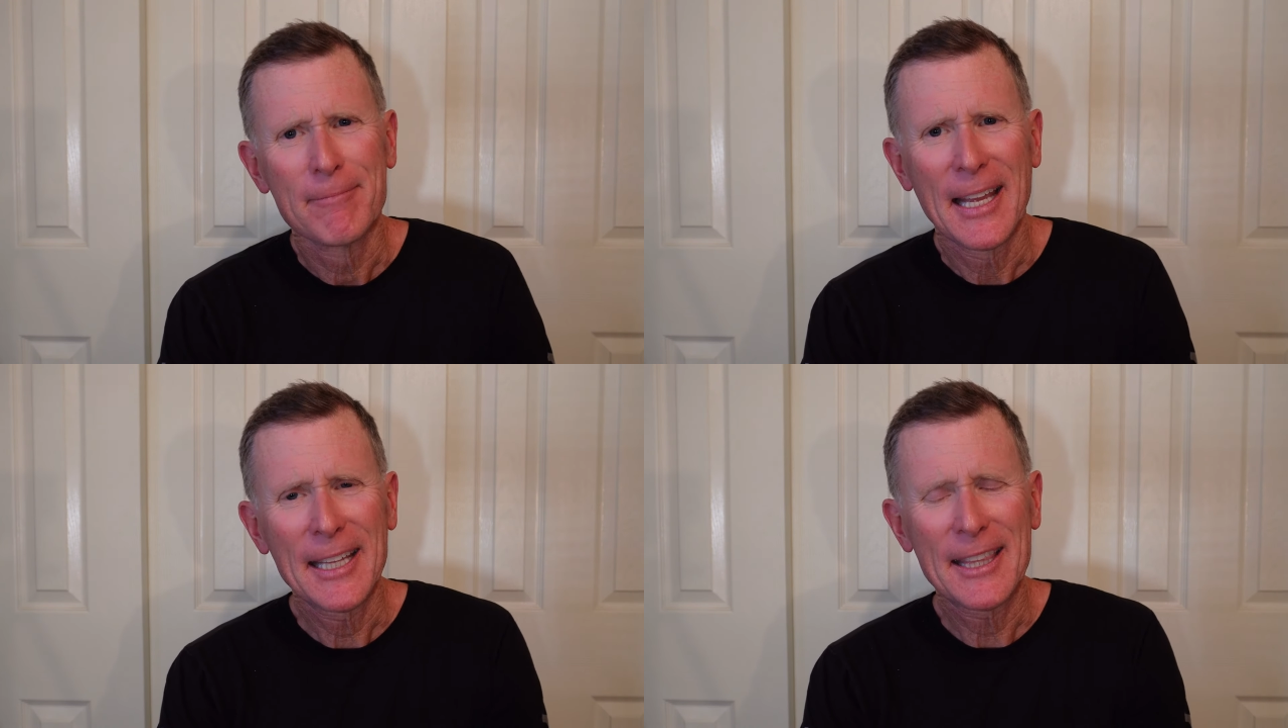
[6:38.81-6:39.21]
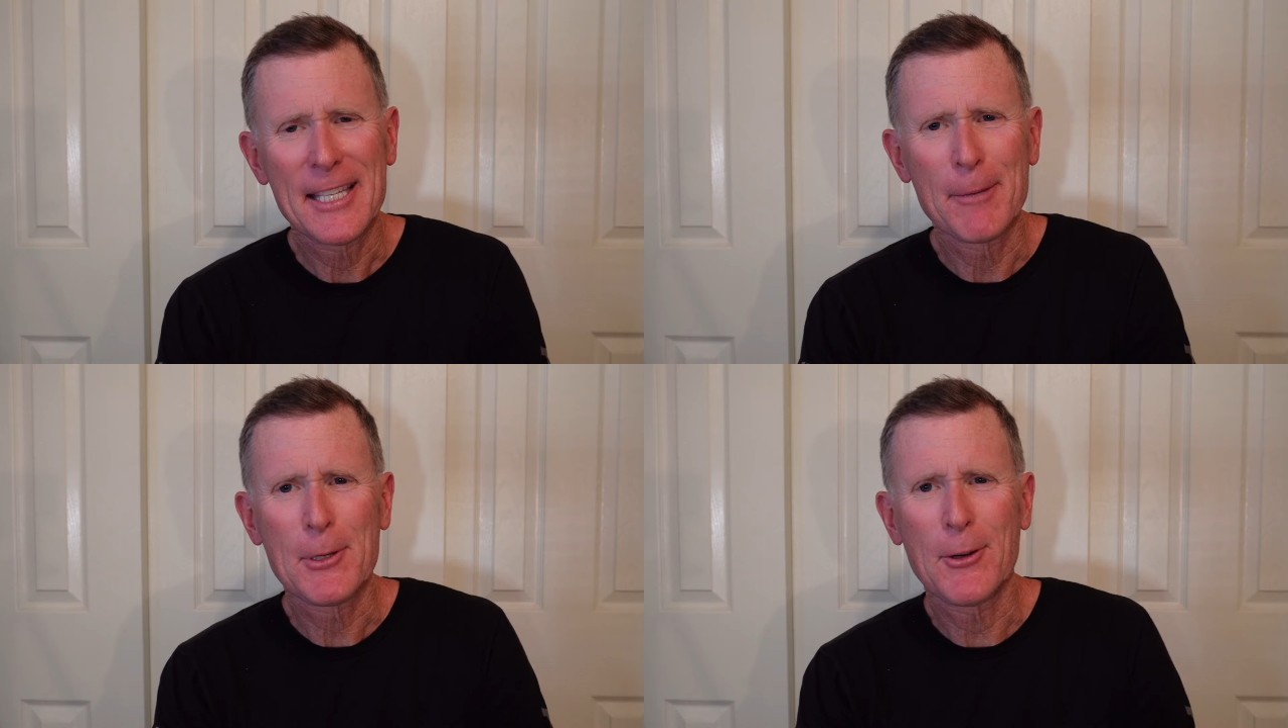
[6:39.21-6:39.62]
hit the
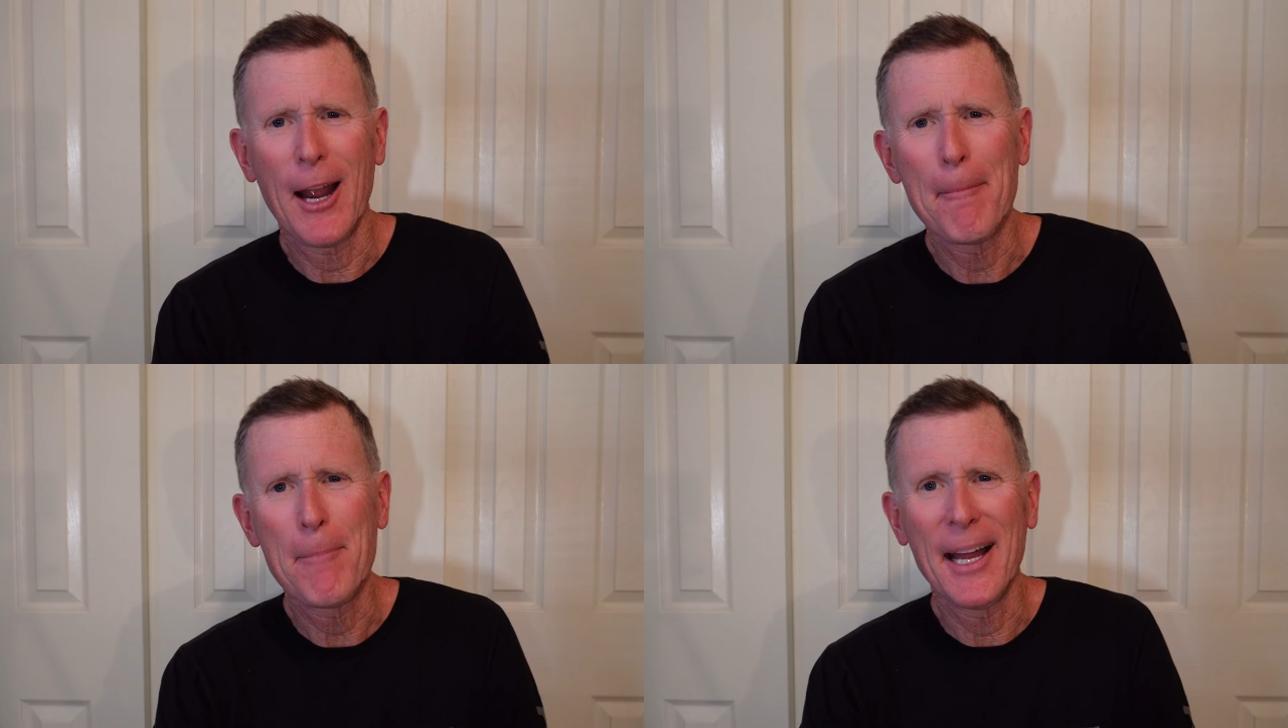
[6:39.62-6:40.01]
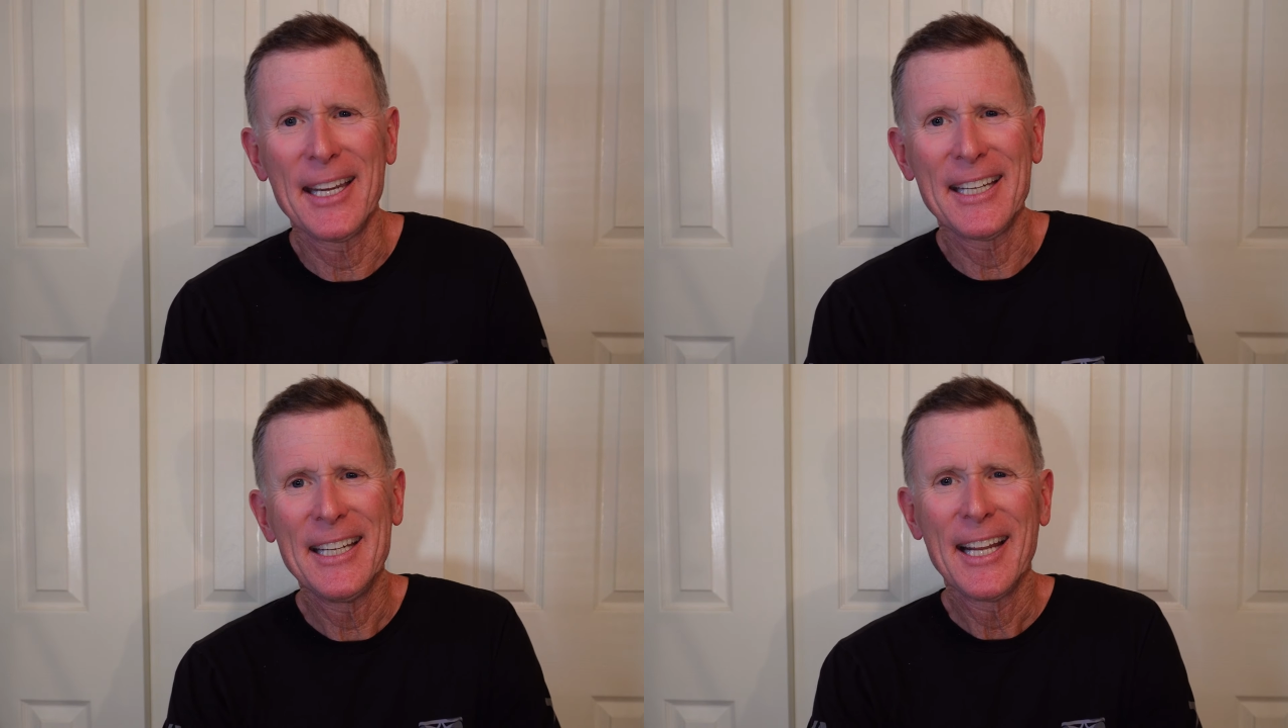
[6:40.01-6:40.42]
subscribe
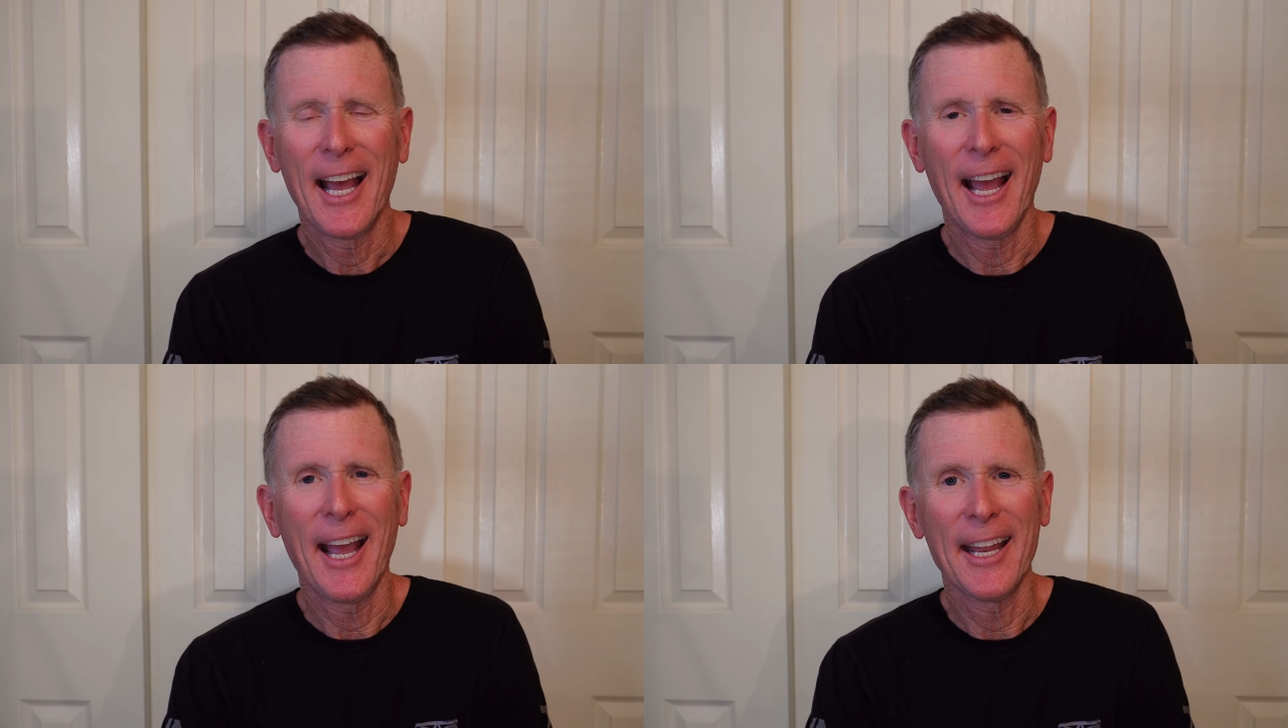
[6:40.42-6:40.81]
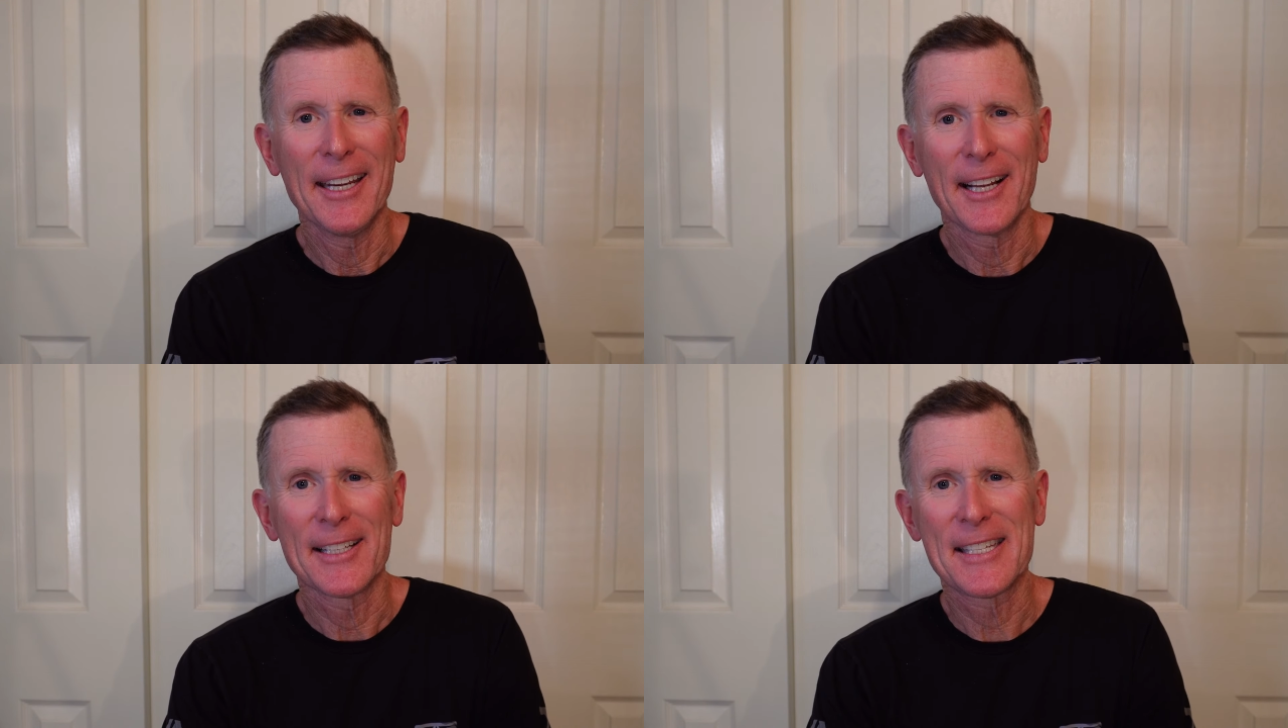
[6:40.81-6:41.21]
button and I'll